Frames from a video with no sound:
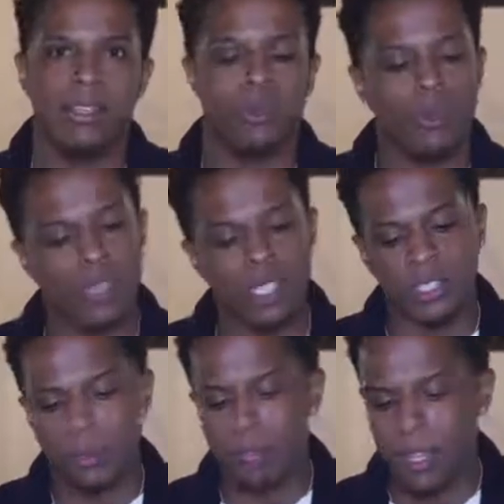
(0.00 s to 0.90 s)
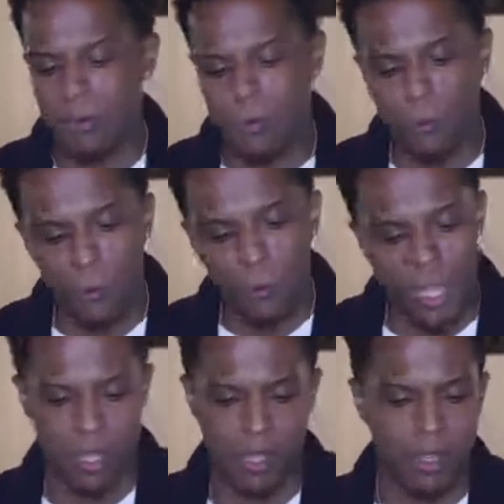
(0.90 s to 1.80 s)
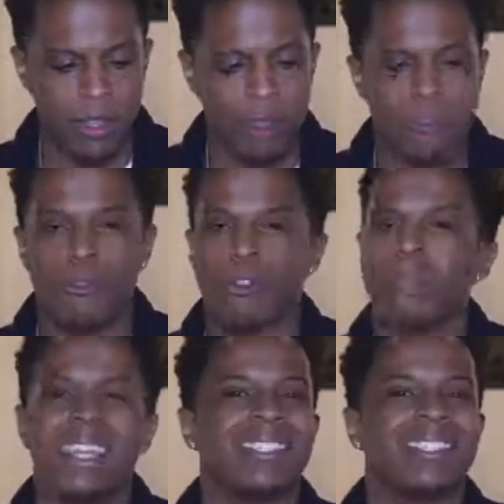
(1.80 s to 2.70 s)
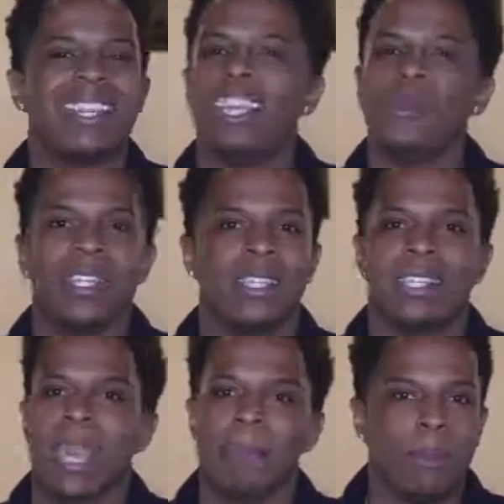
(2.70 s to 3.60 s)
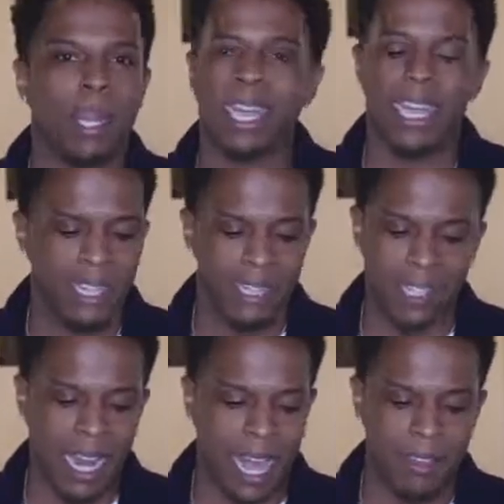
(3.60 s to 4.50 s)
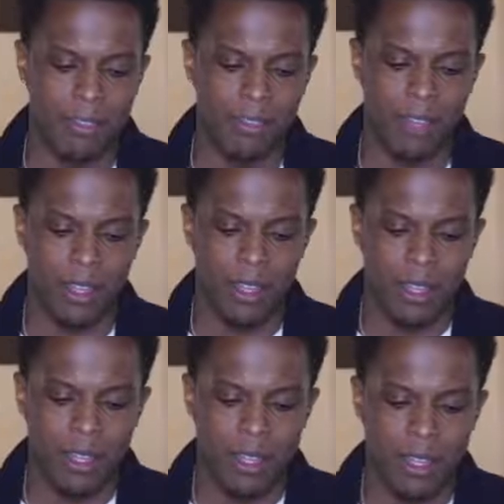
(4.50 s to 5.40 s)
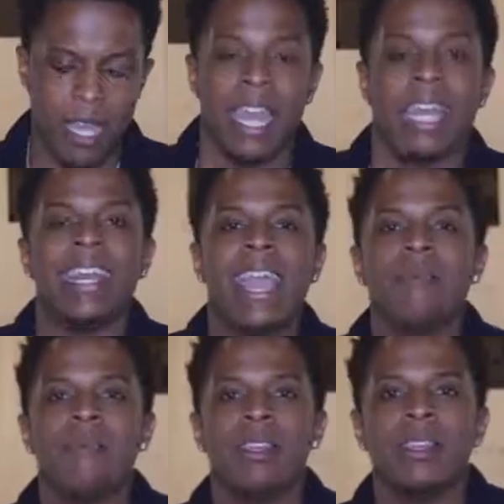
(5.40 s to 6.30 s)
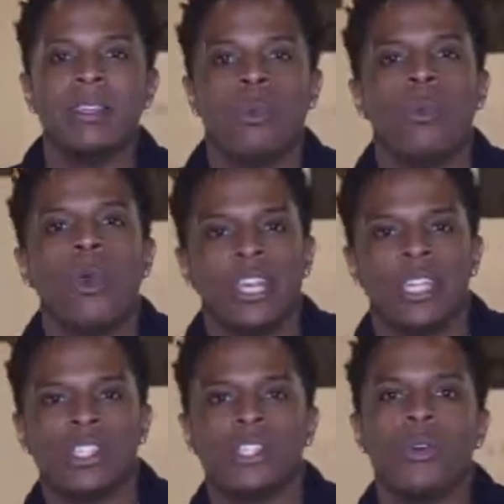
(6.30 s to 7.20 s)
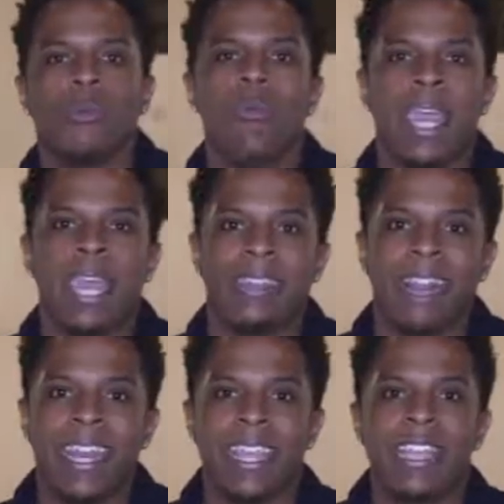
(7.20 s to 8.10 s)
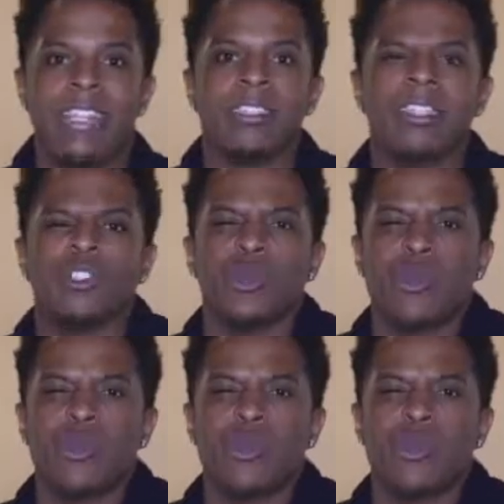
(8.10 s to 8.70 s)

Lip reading: was to be free from this illness that plagued his life. Naaman wanted it so bad that he took